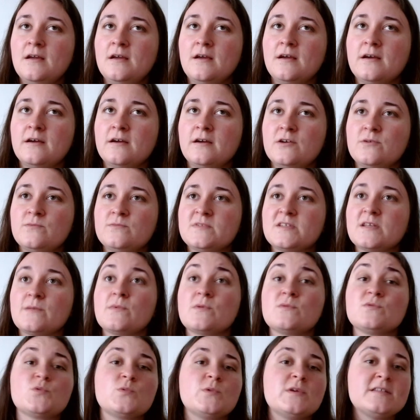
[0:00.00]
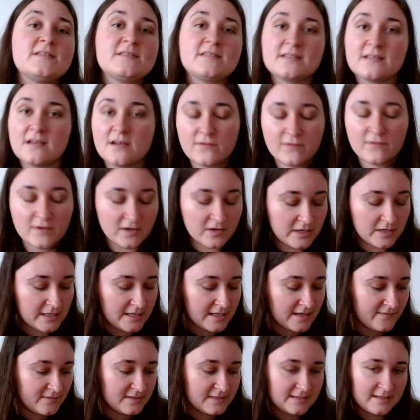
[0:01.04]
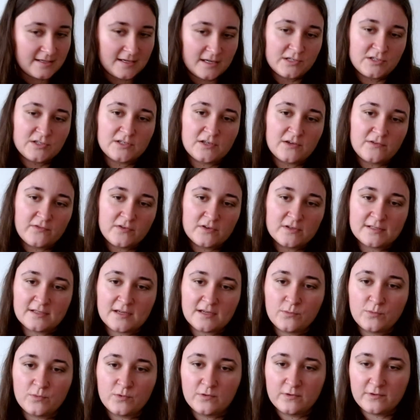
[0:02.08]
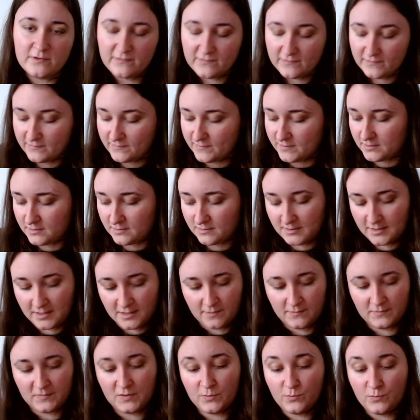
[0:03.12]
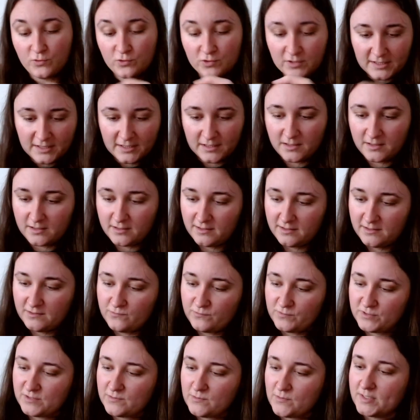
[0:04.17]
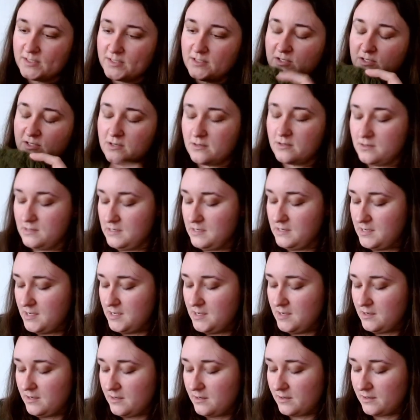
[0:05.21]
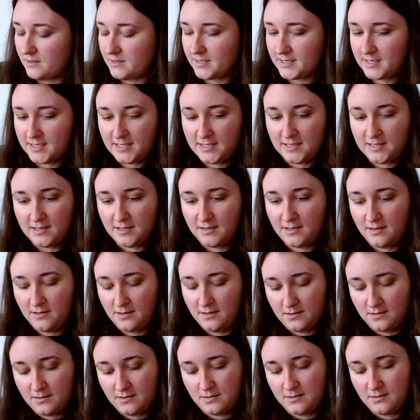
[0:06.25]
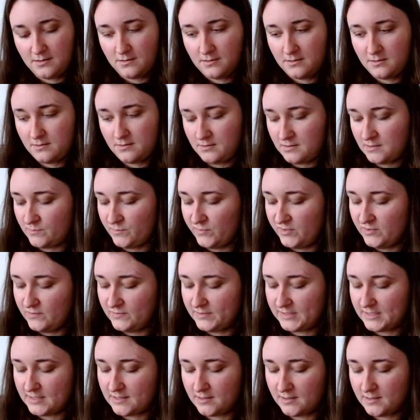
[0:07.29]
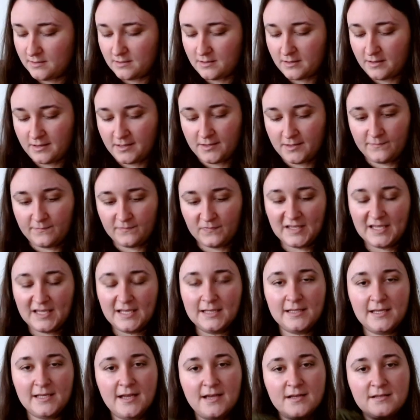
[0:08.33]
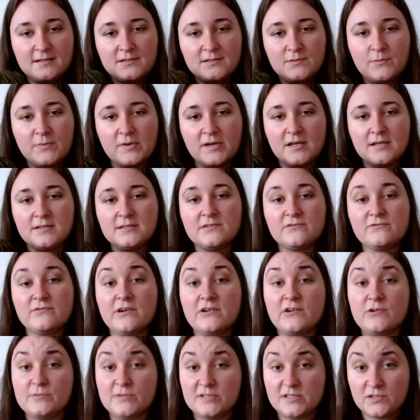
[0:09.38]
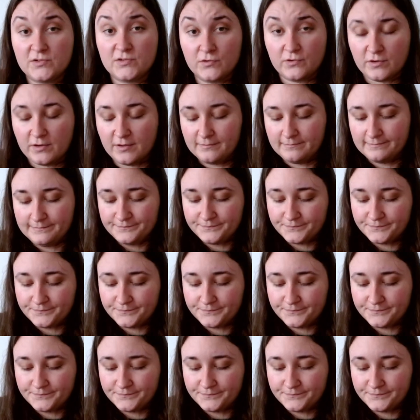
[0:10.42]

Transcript: Sometimes with stuff I already have in stash. So for example, with the Moorland cardigan, which I'm about to show, I am using Gilead by De Rerum Natura,